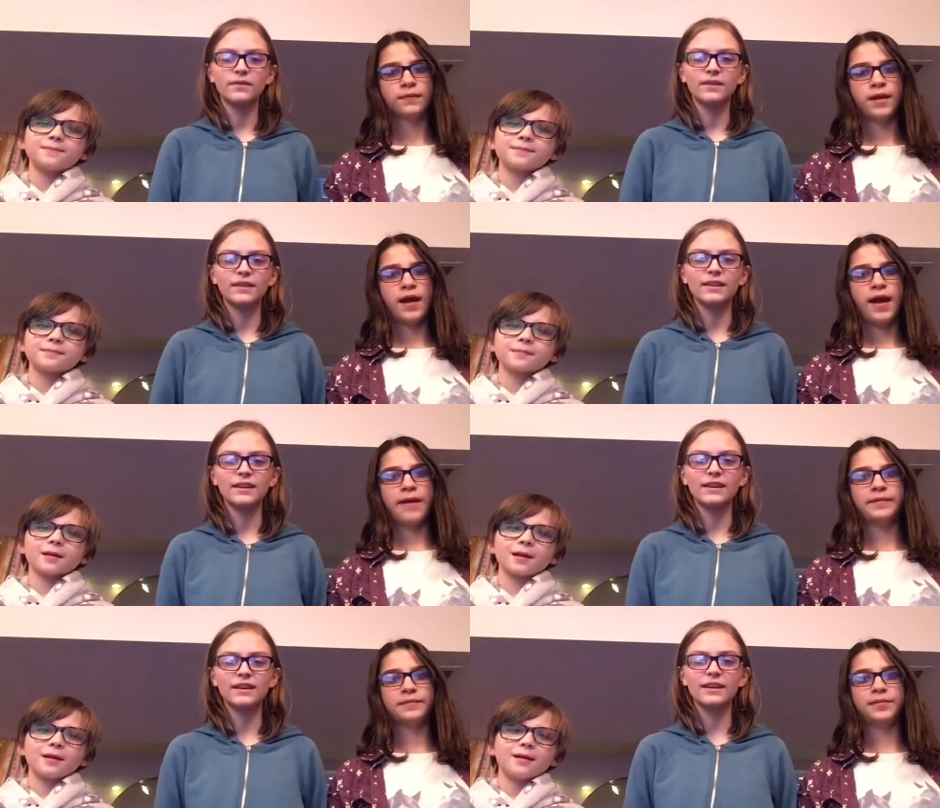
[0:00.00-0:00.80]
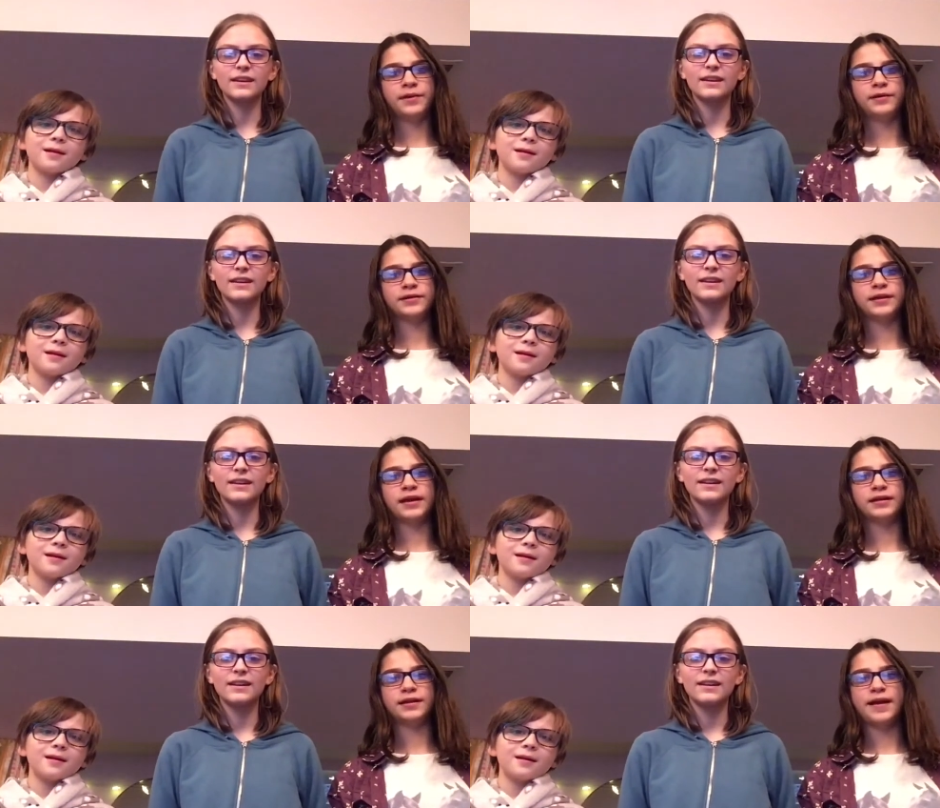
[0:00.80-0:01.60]
Speaker 1: Happy
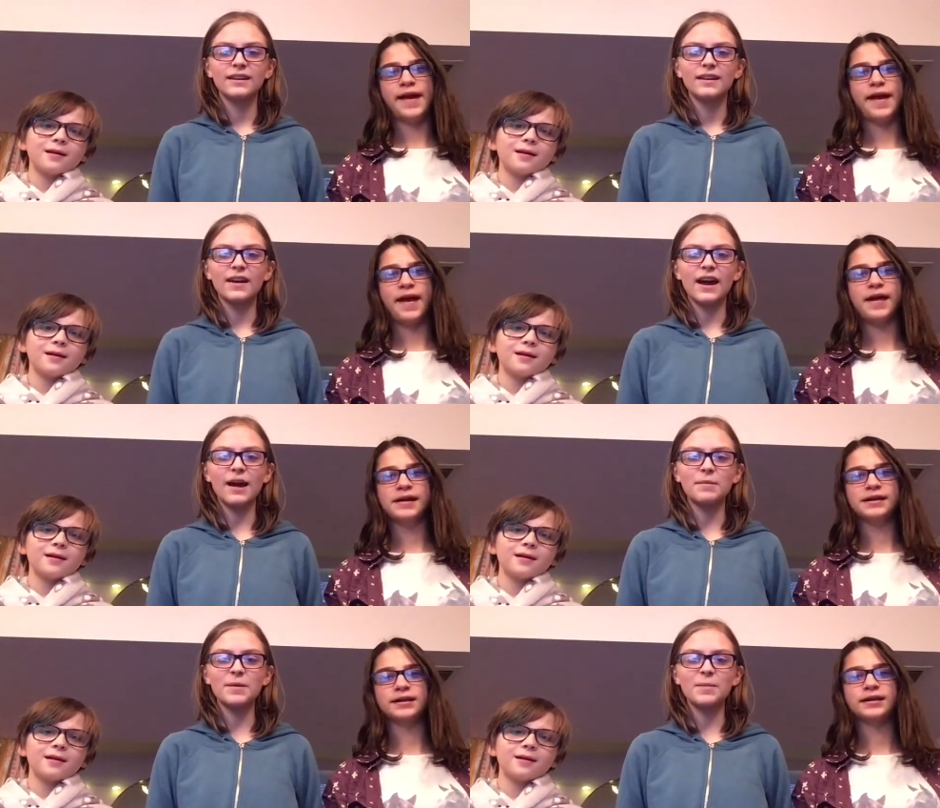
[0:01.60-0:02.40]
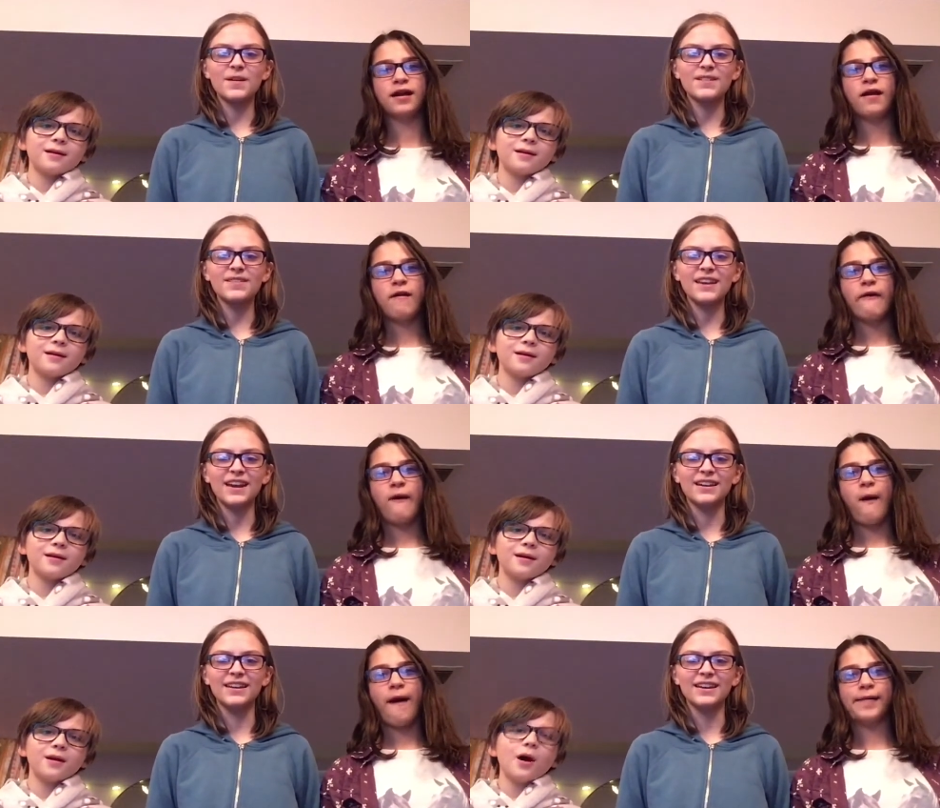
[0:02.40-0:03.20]
birthday, Nick. Happy birthday, Nick.